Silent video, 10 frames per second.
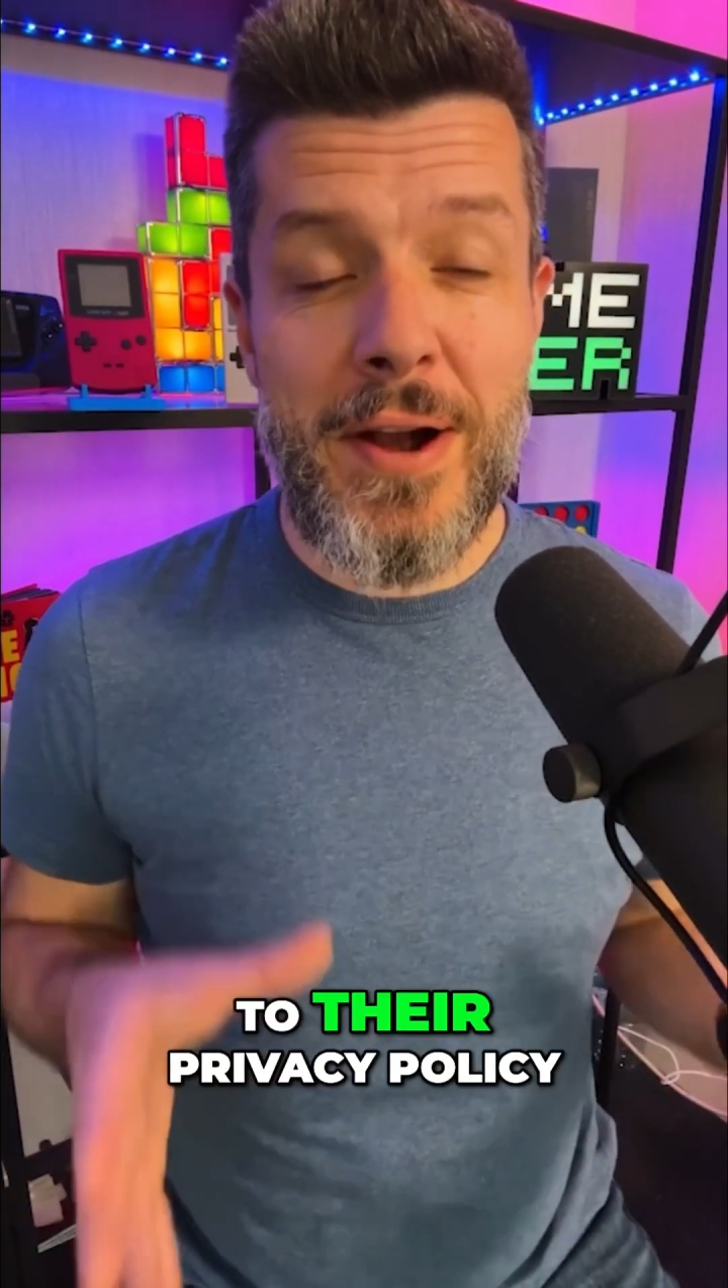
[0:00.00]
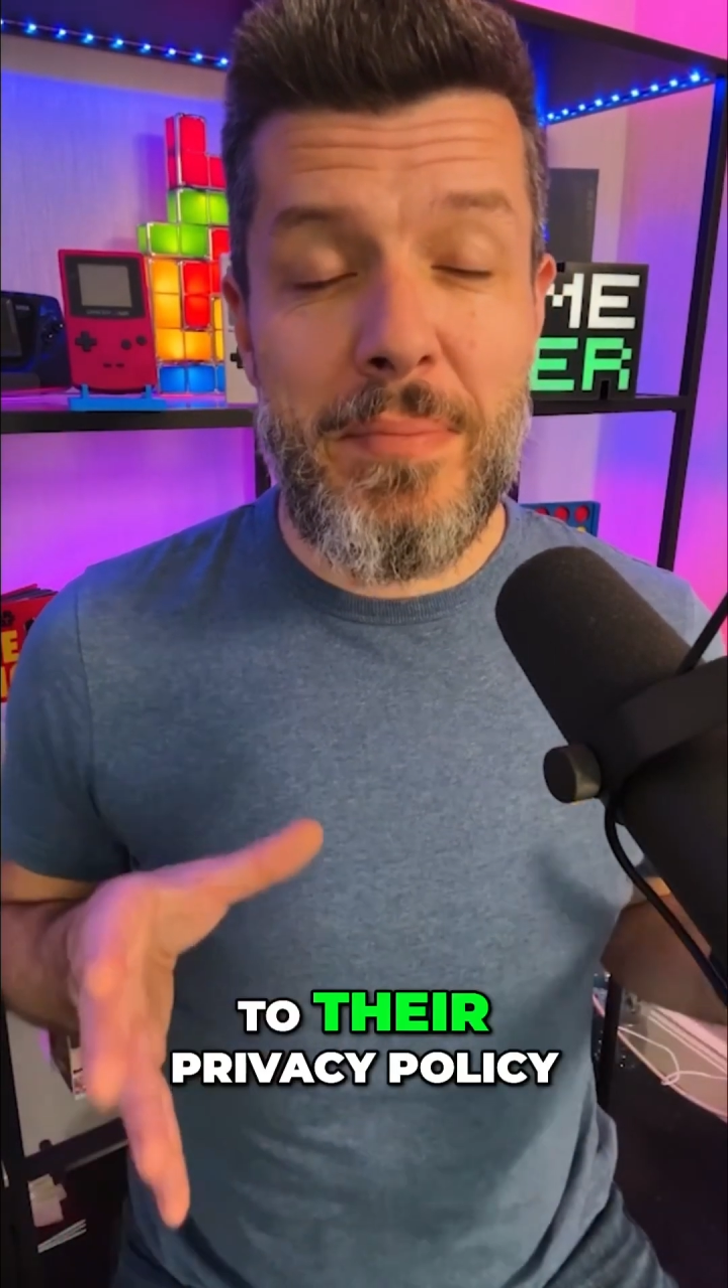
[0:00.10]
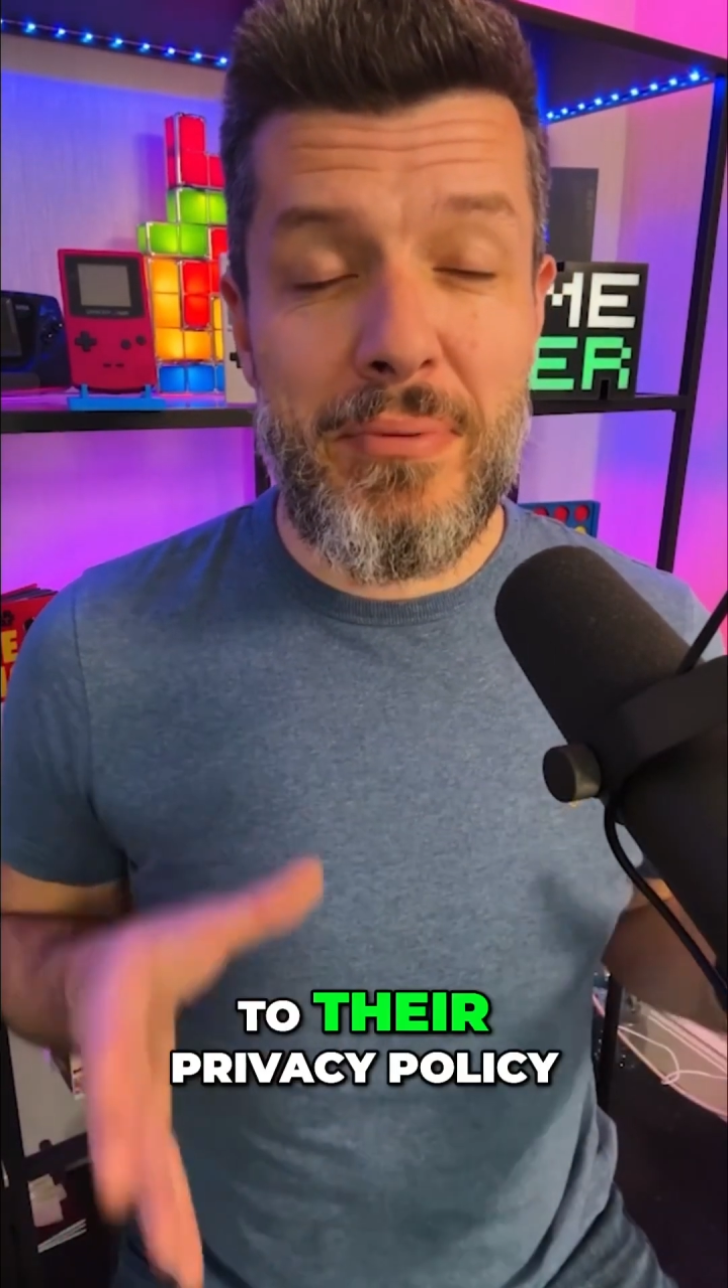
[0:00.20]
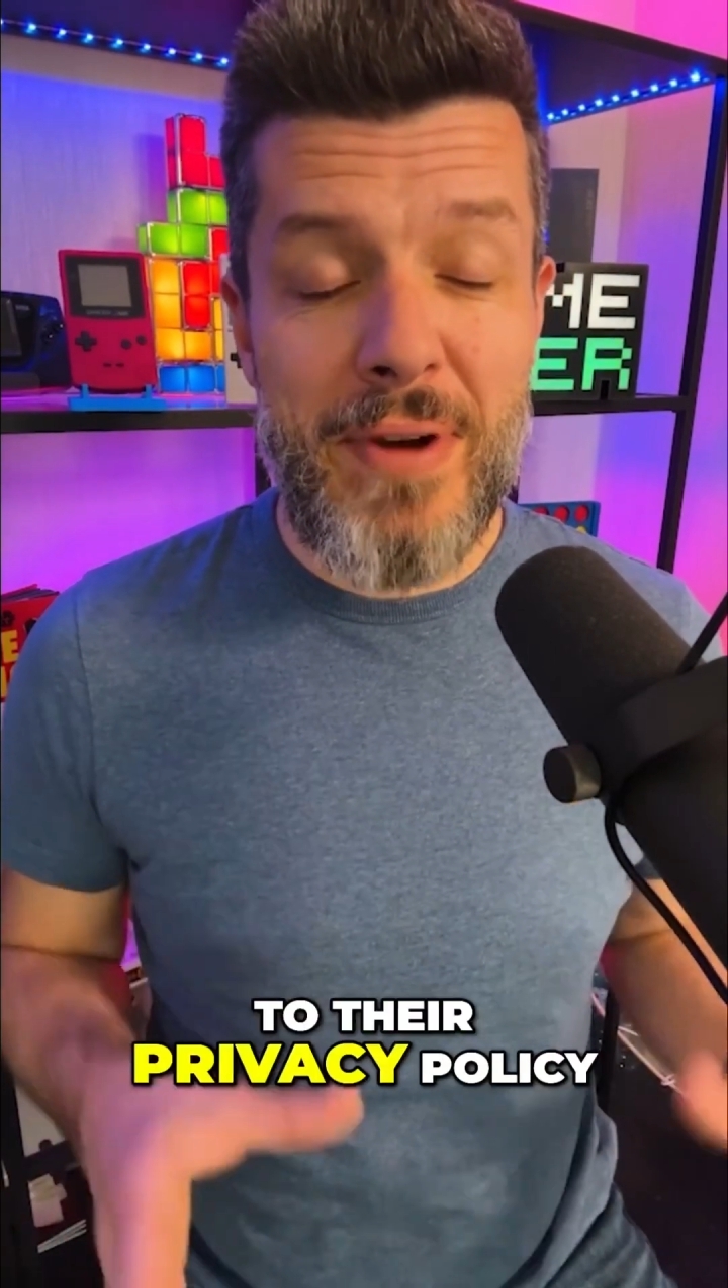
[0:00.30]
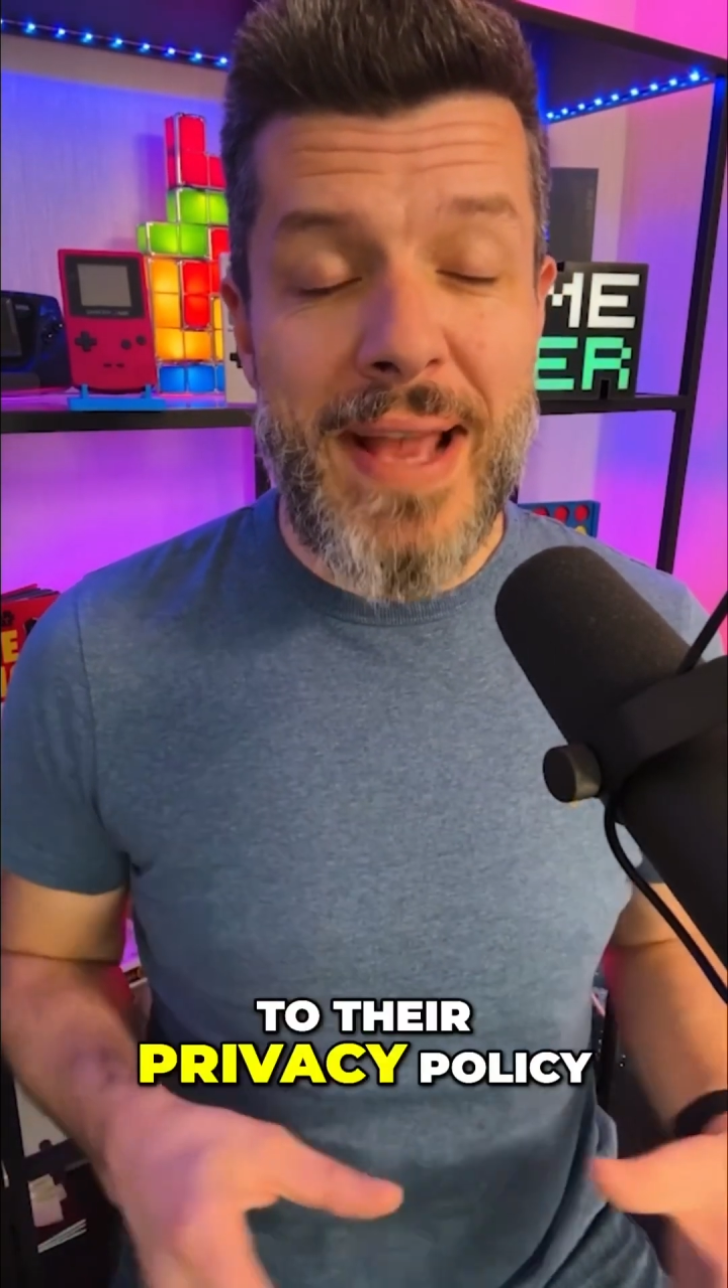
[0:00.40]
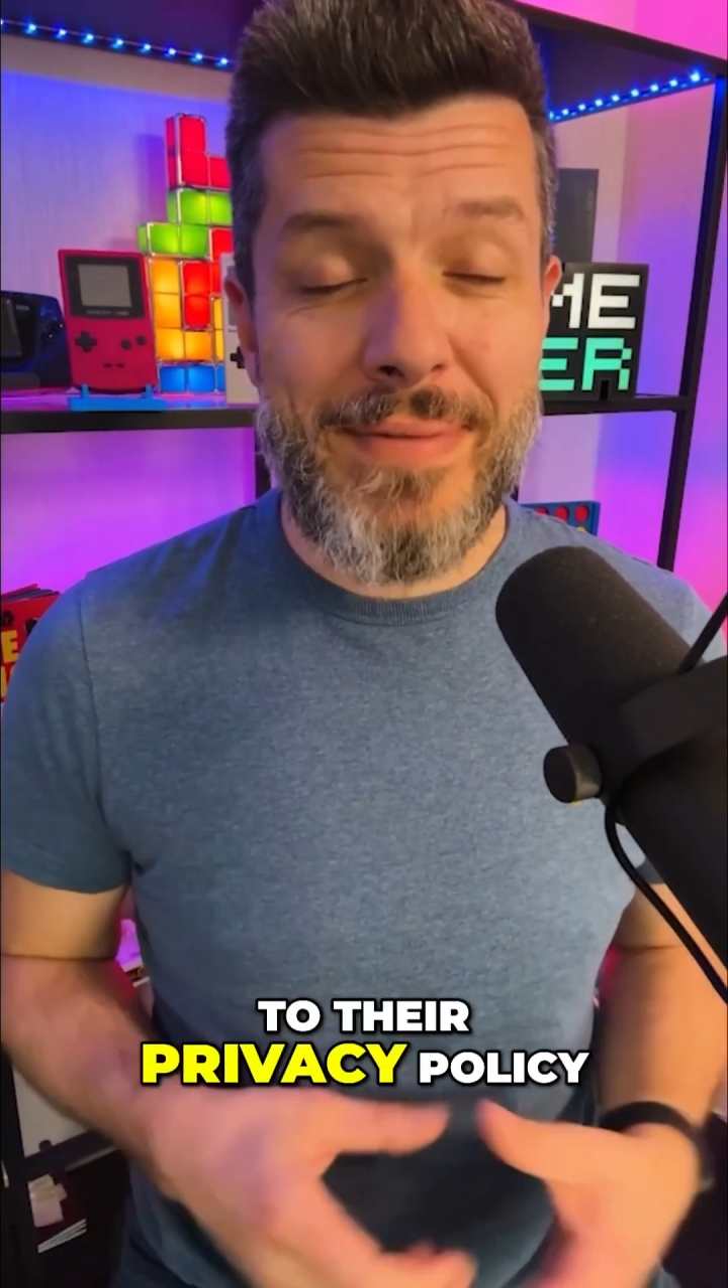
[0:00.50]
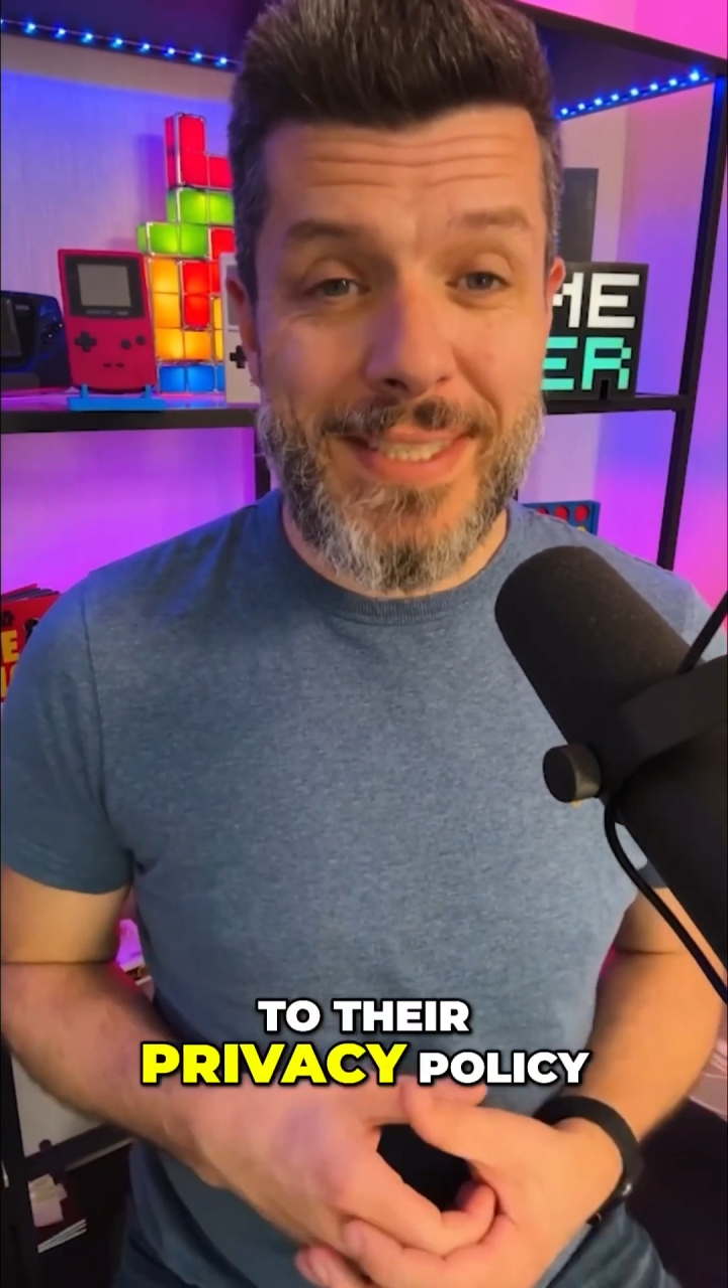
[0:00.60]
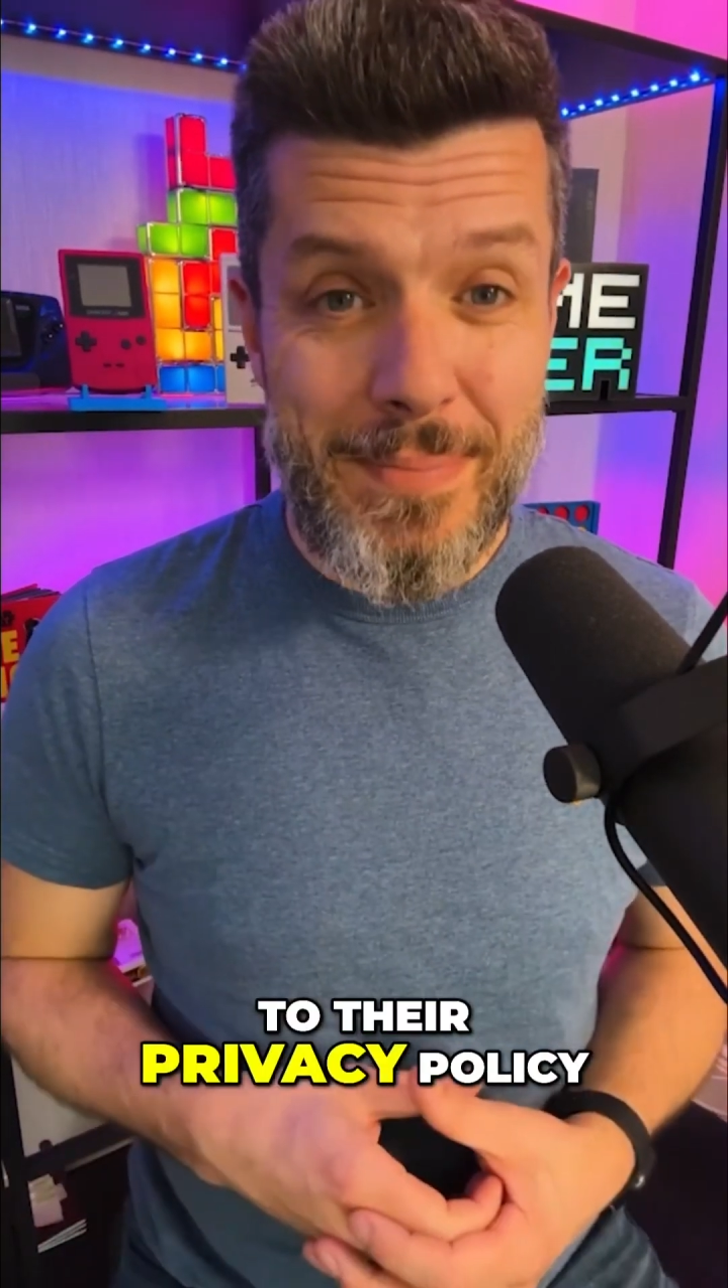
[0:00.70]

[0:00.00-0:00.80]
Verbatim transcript: privacy